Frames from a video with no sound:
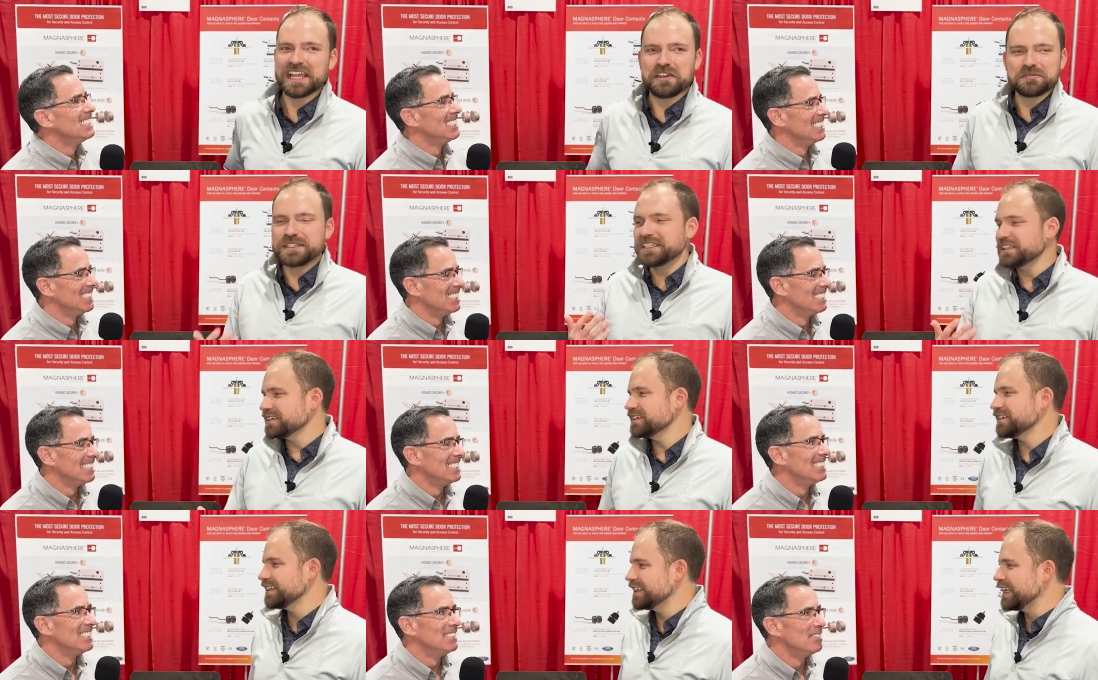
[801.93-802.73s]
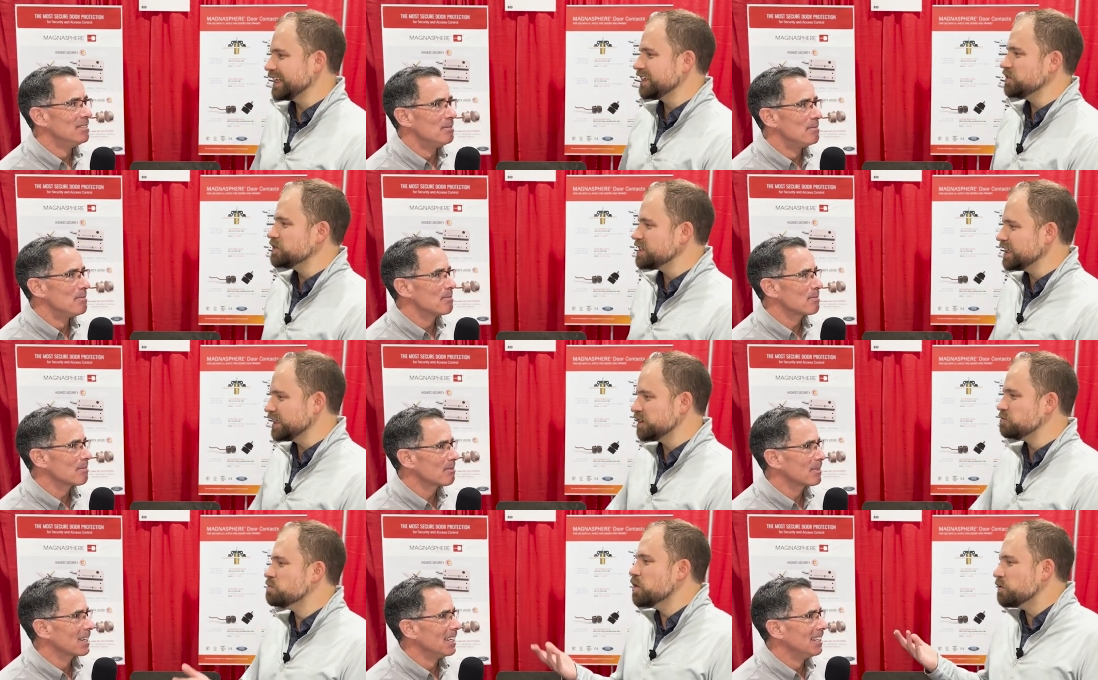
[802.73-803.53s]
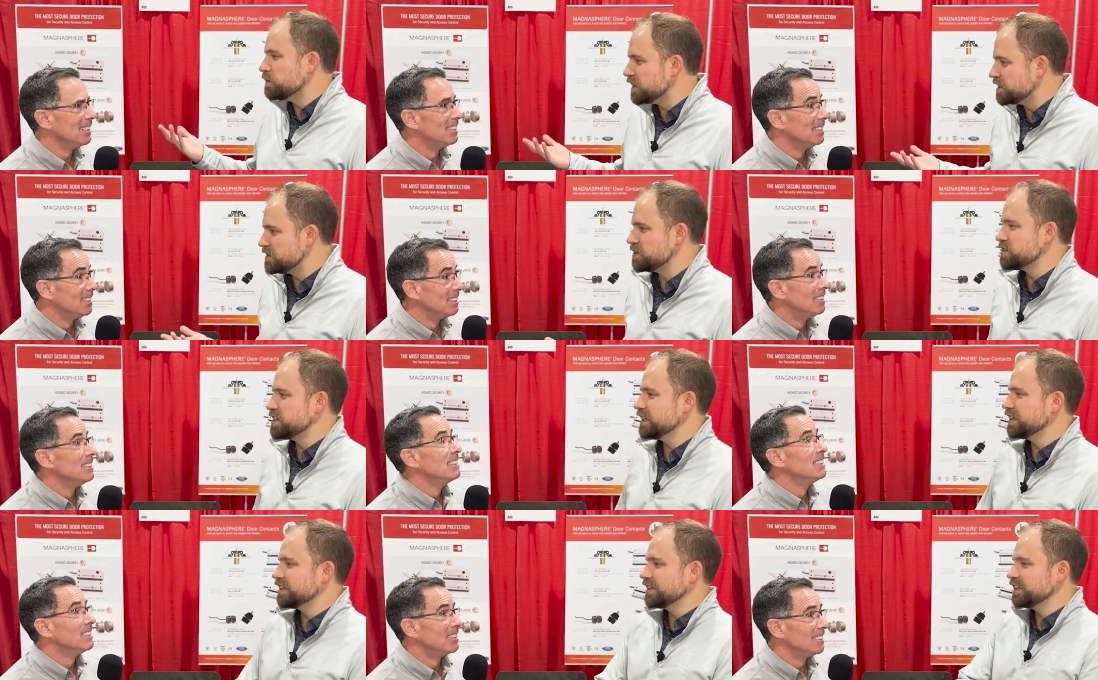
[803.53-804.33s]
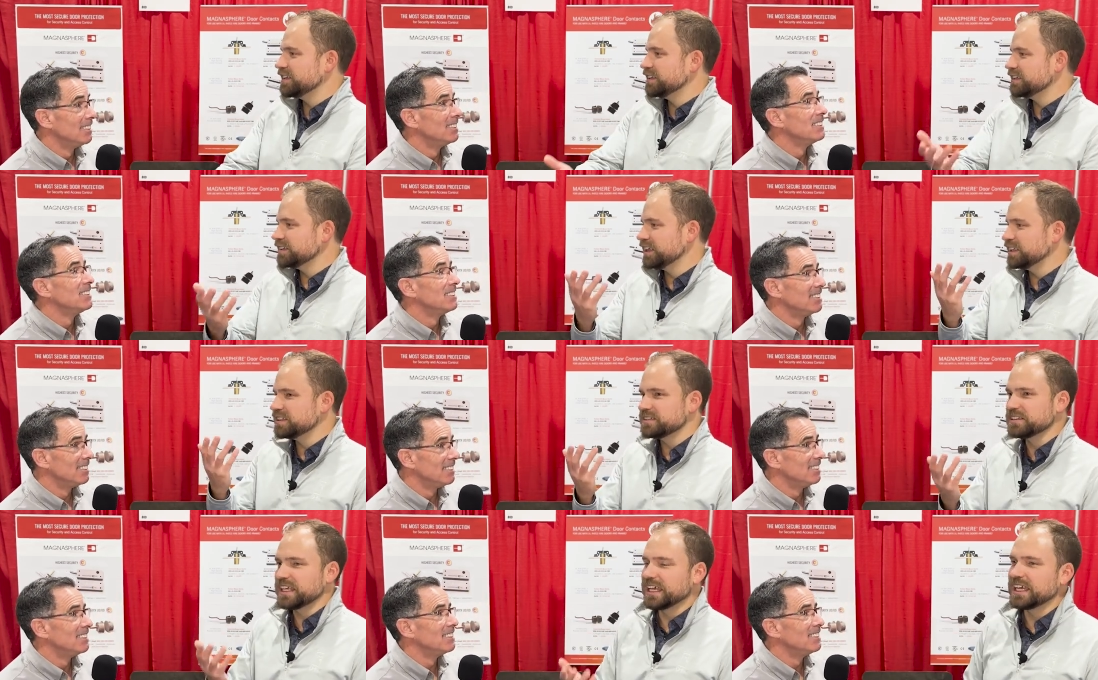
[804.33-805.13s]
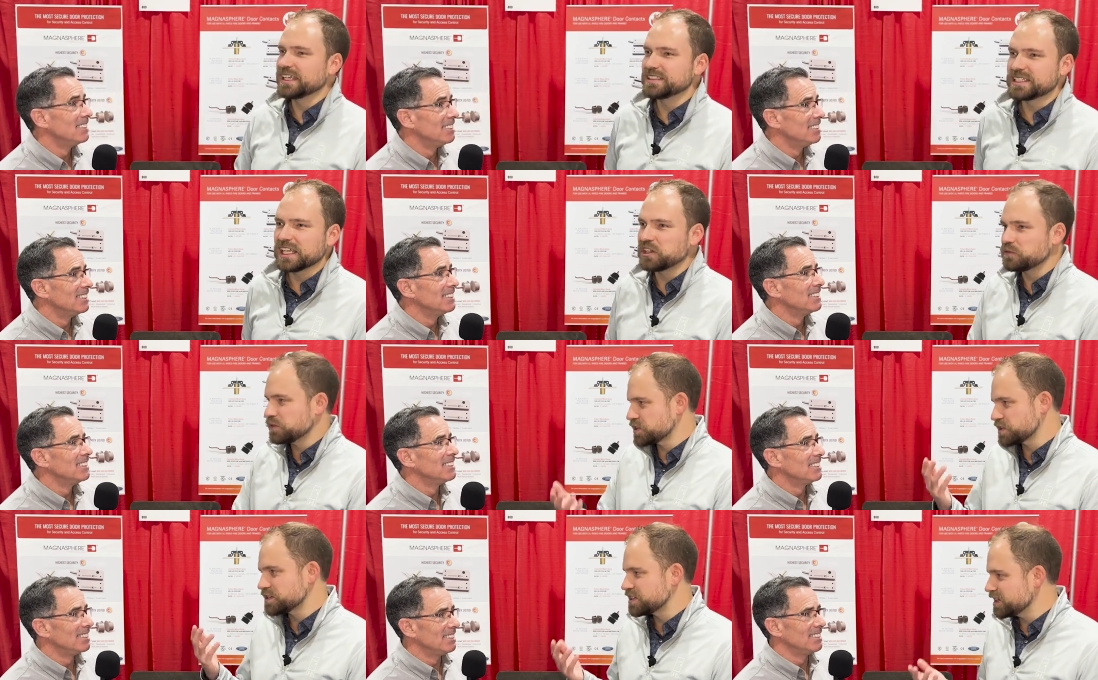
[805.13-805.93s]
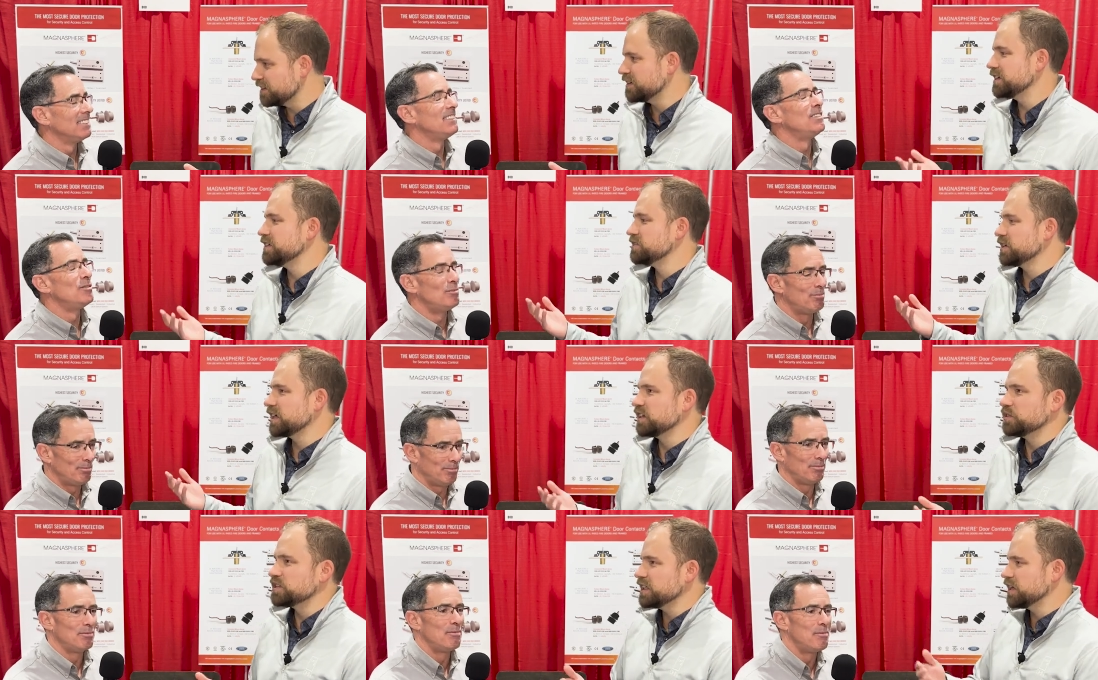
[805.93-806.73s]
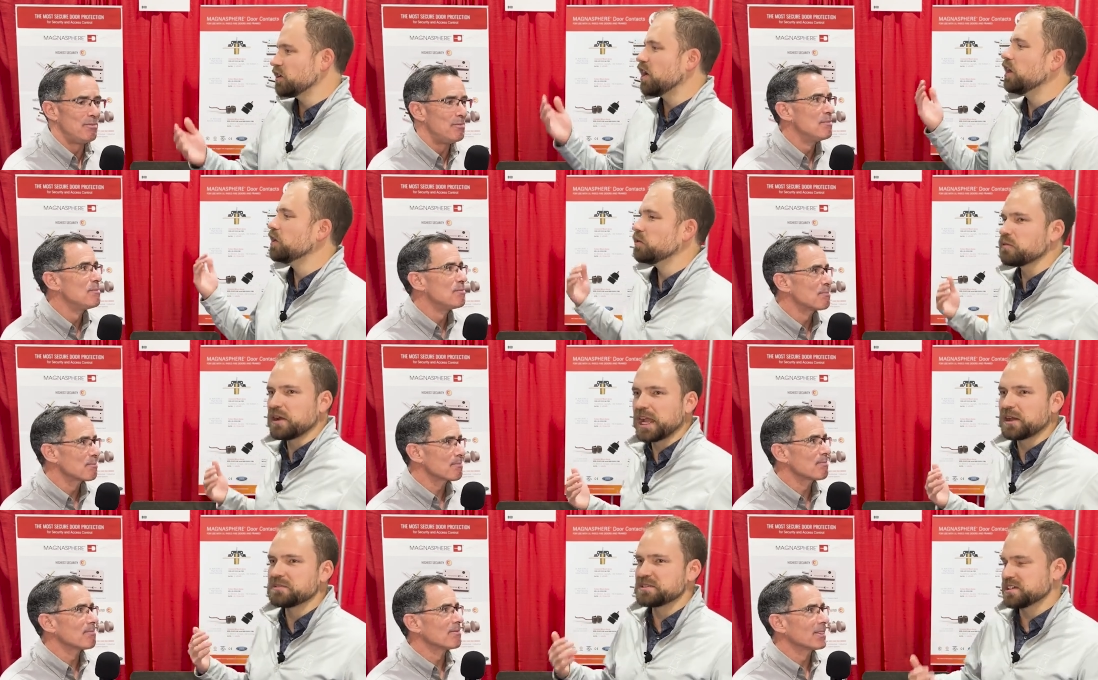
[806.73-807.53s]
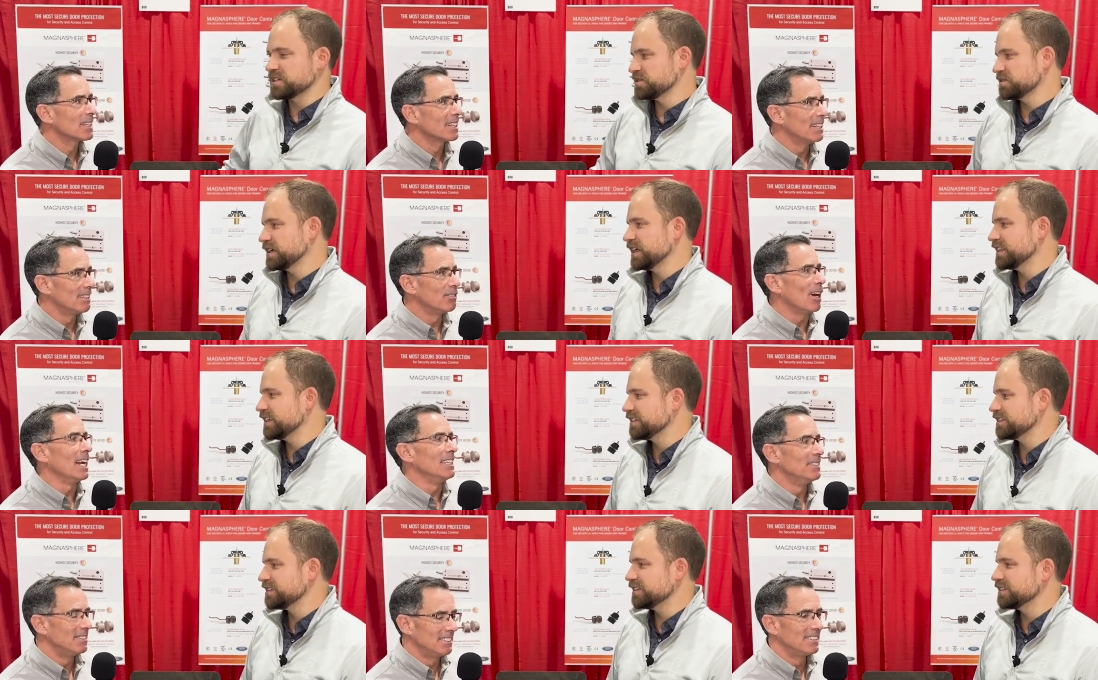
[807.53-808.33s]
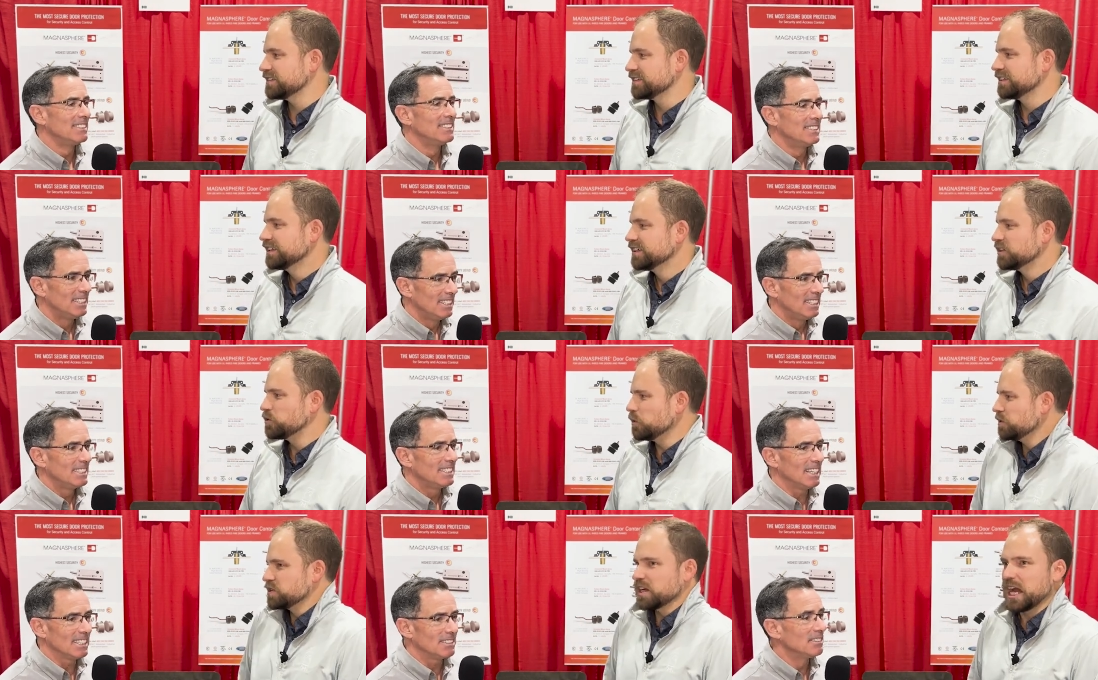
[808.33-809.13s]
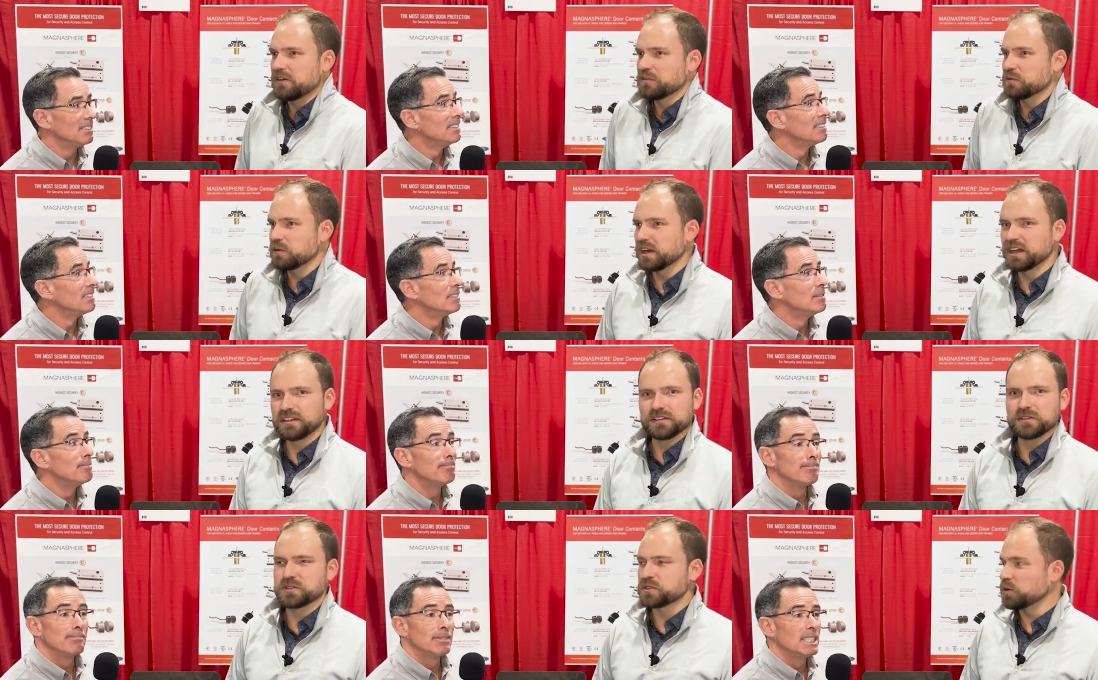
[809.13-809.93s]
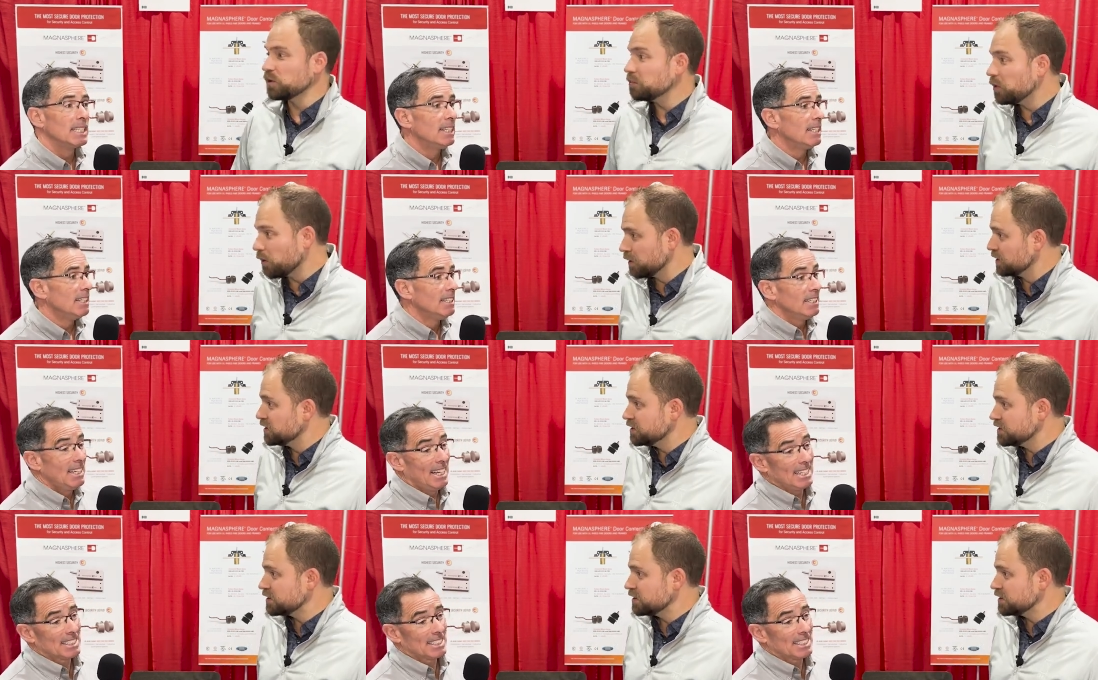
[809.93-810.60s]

Speaker 1: I mean, you, like you see it in movies, you see it in in uh, television series, like you see it all around us, right? Right. It's, it's doors yeah. are everywhere, and they're so important. And